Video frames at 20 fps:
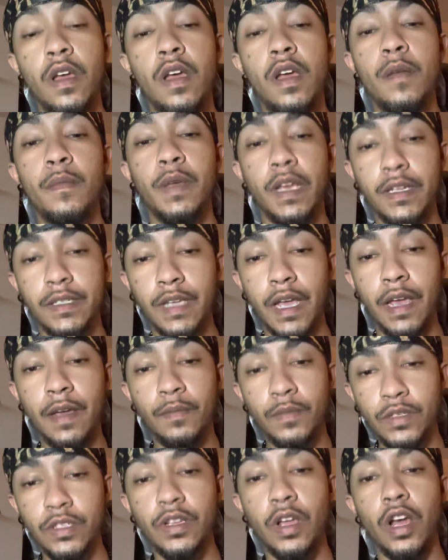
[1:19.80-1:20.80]
because I
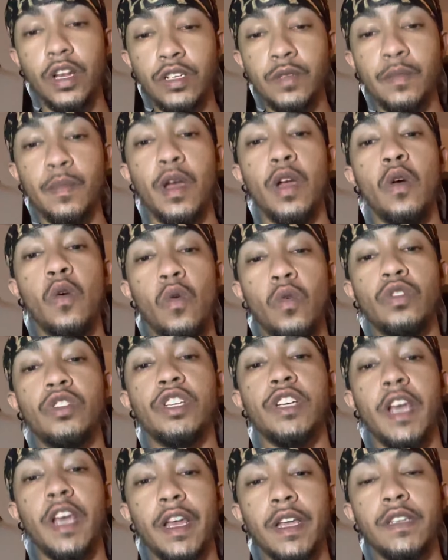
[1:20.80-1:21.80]
massage my whole
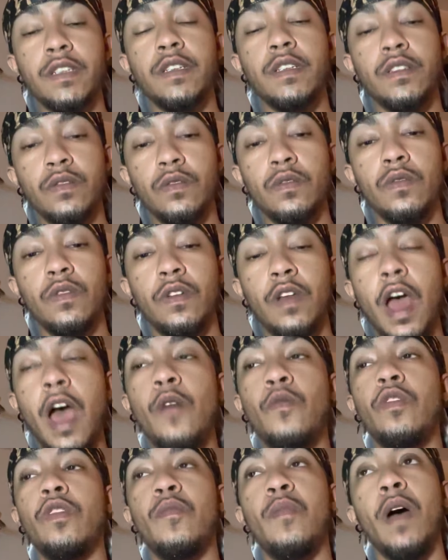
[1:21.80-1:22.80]
chest, not
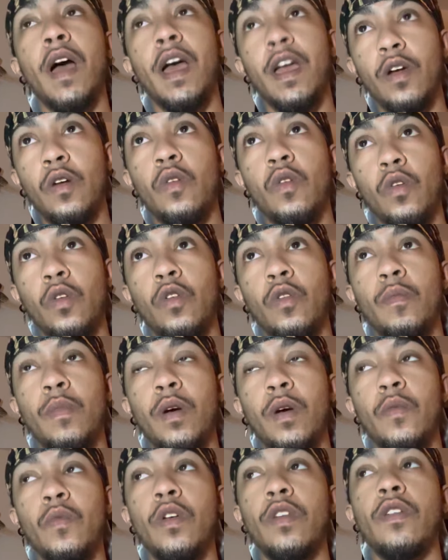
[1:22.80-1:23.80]
with bio oil,
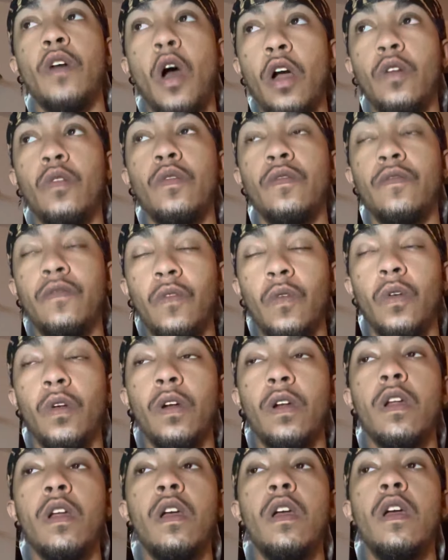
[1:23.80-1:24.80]
but with
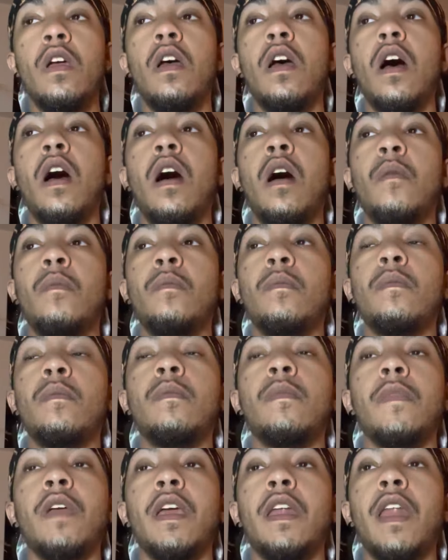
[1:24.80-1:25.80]
aquaphor.
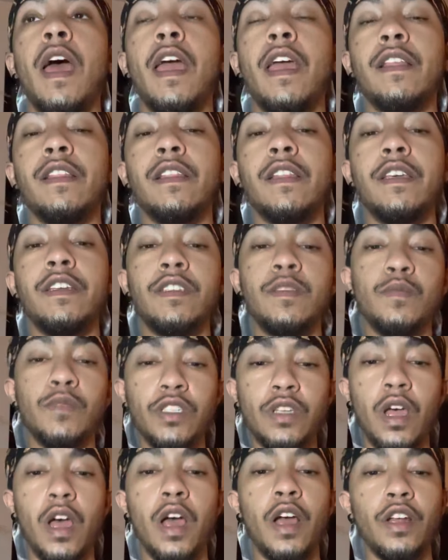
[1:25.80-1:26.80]
And I at least
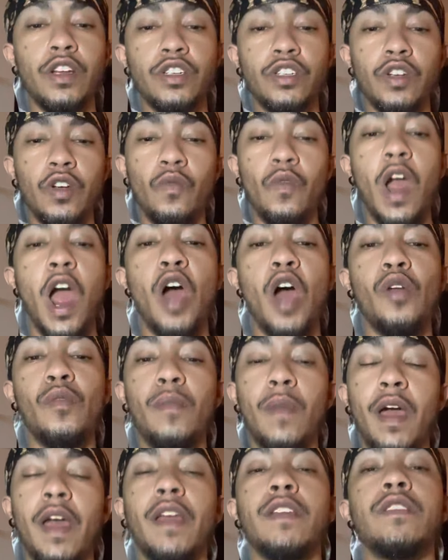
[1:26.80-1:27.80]
massage around
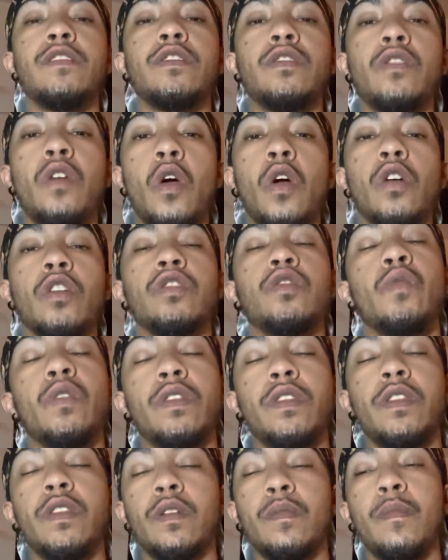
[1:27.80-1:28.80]
my scars
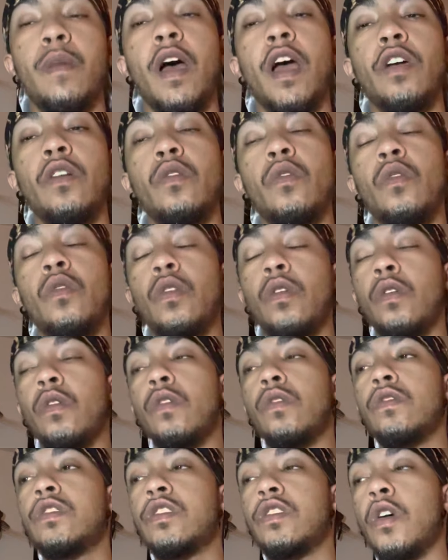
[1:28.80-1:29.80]
with the bio
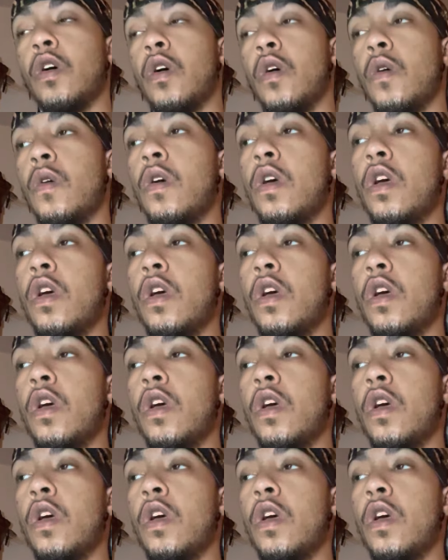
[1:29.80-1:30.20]
oil. So